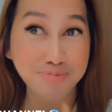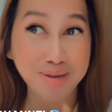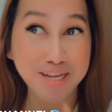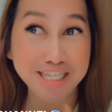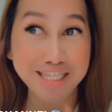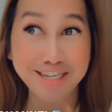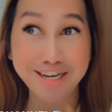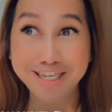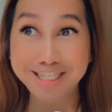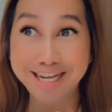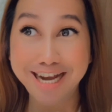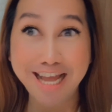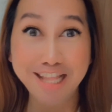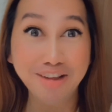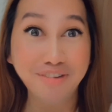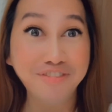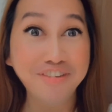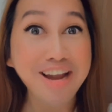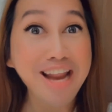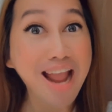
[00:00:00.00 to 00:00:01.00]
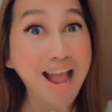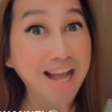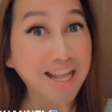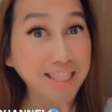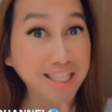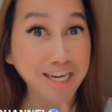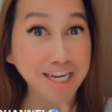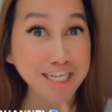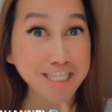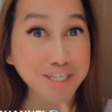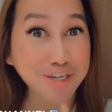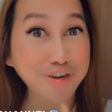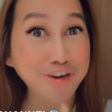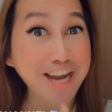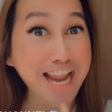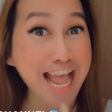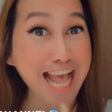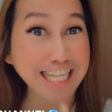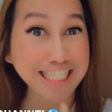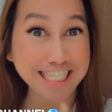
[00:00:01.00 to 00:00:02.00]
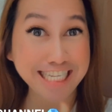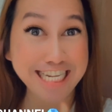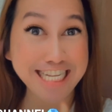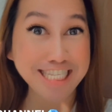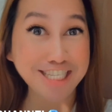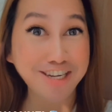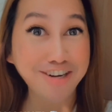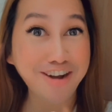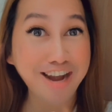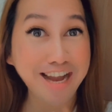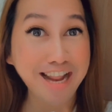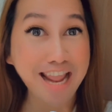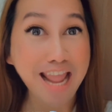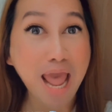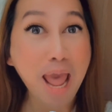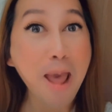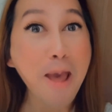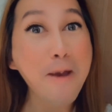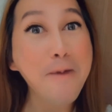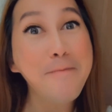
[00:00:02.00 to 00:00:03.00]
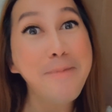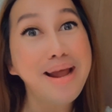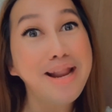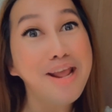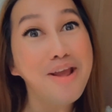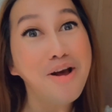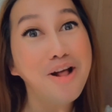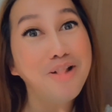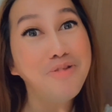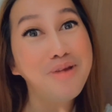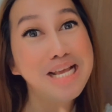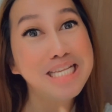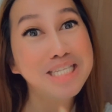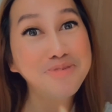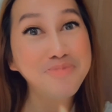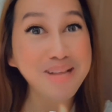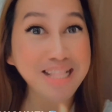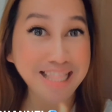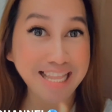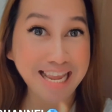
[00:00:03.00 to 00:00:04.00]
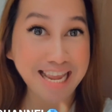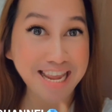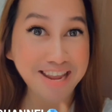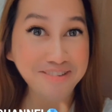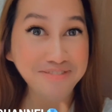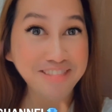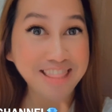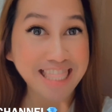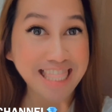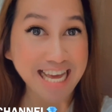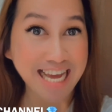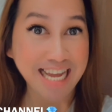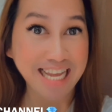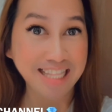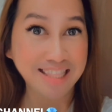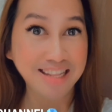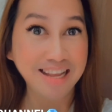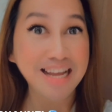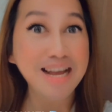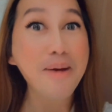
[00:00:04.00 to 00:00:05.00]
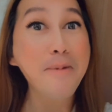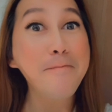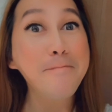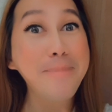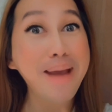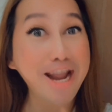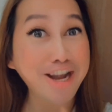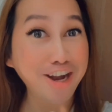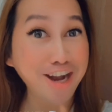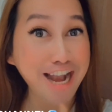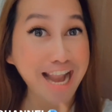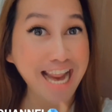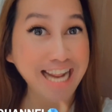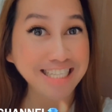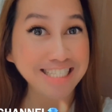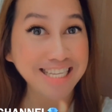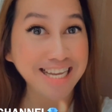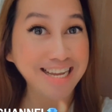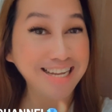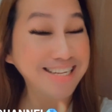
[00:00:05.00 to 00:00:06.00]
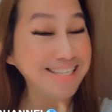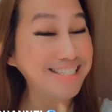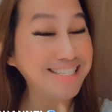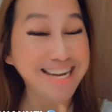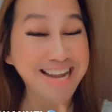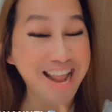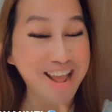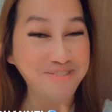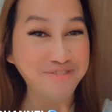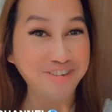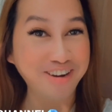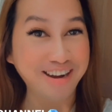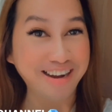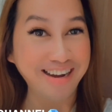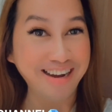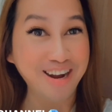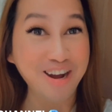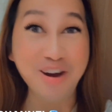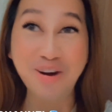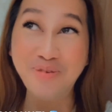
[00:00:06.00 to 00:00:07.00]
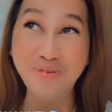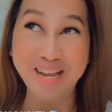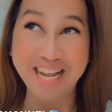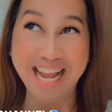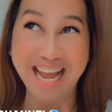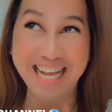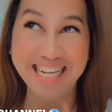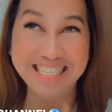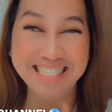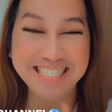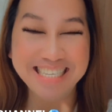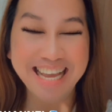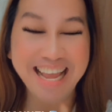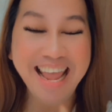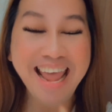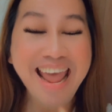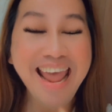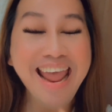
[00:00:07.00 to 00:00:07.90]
because there's a lot of reactors who react to this already, but I always believe that better late than never. Oh my gosh.